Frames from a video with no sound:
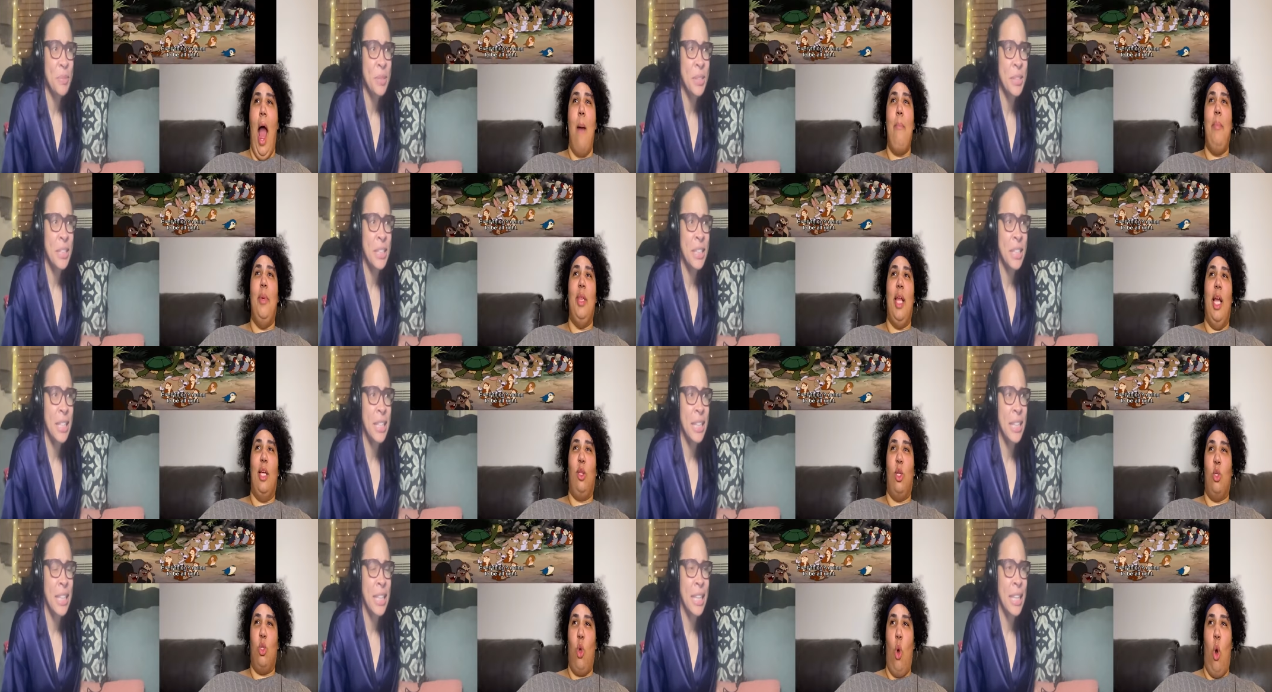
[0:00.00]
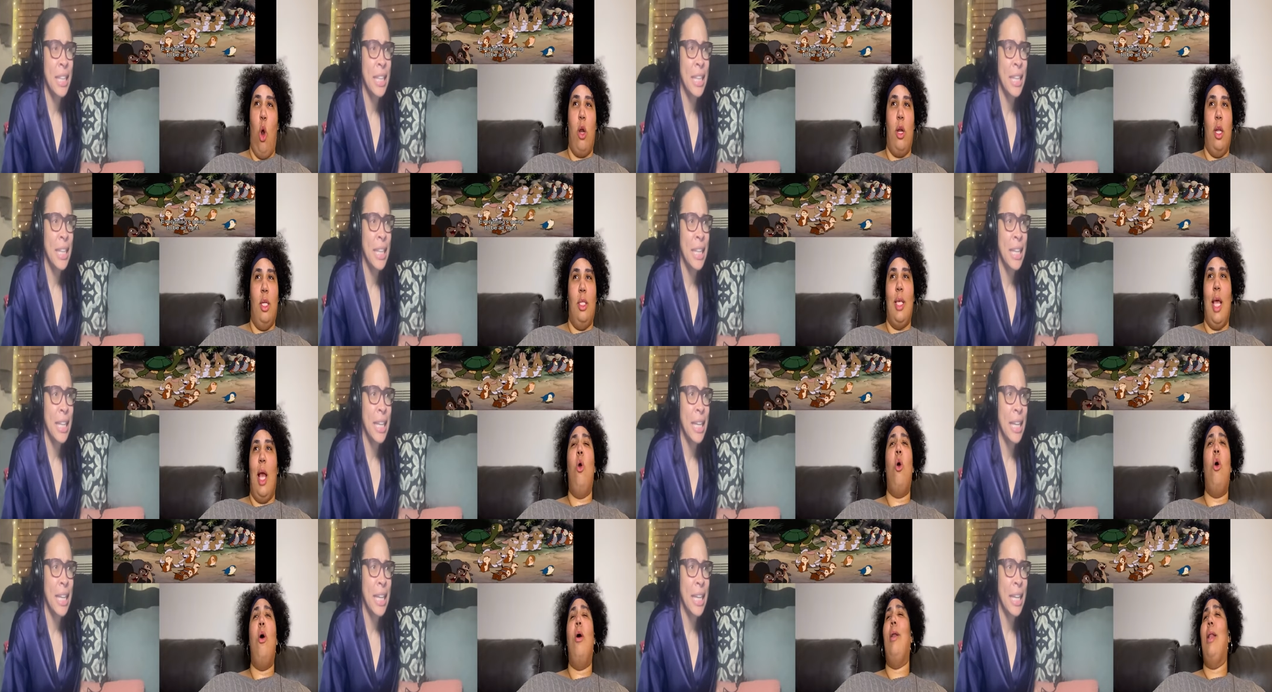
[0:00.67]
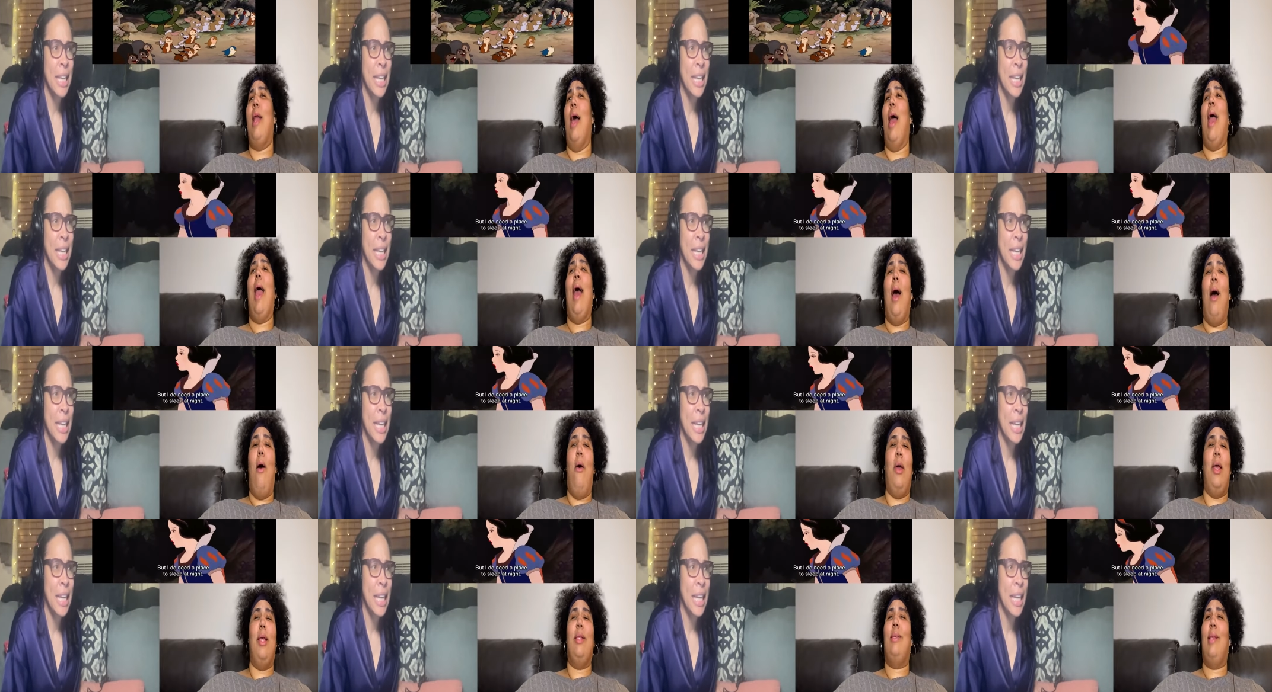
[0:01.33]
Speaker 1: I'd be like the tortoise, like, who the
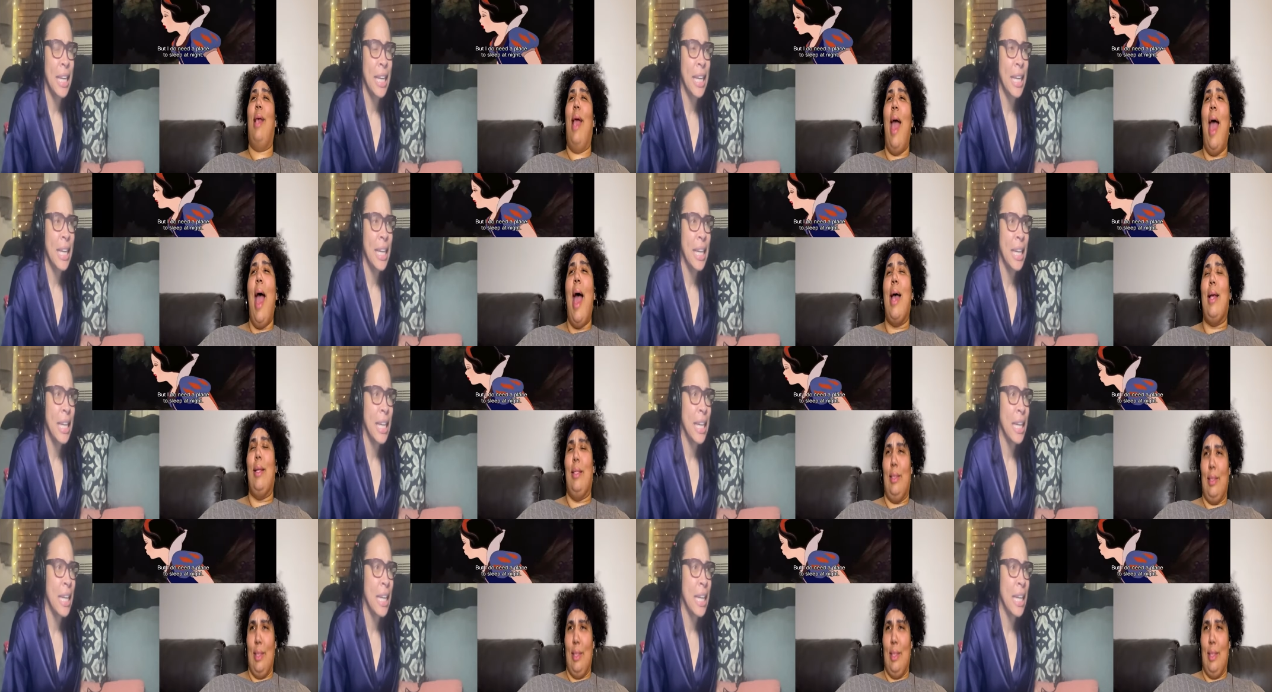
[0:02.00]
hell is